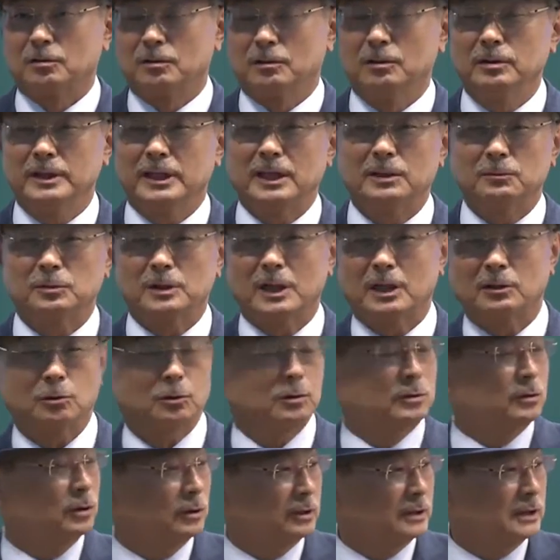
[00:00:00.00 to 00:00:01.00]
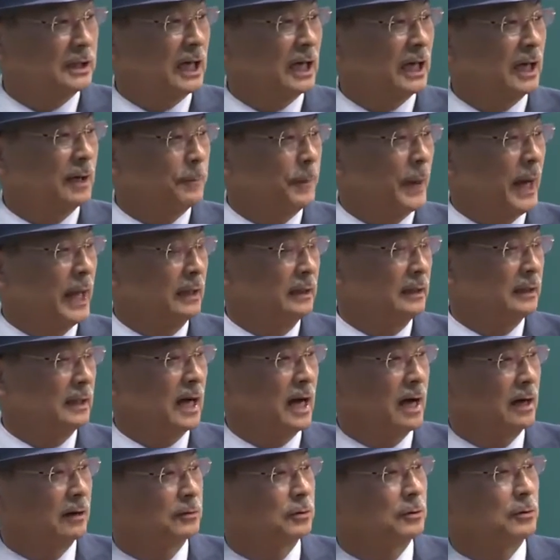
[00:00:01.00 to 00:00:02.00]
There are even cheaper ways to
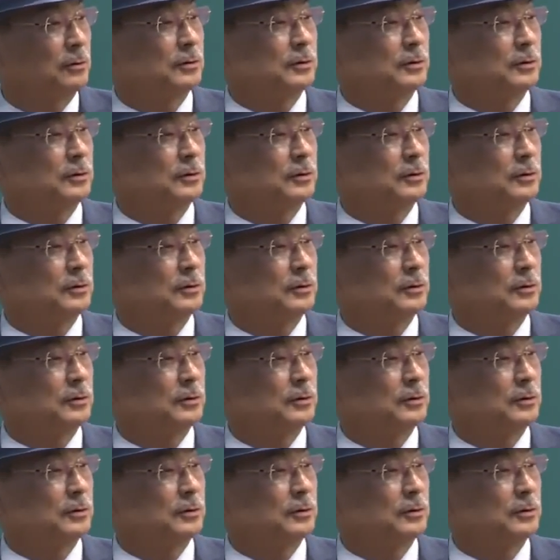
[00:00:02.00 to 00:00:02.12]
provide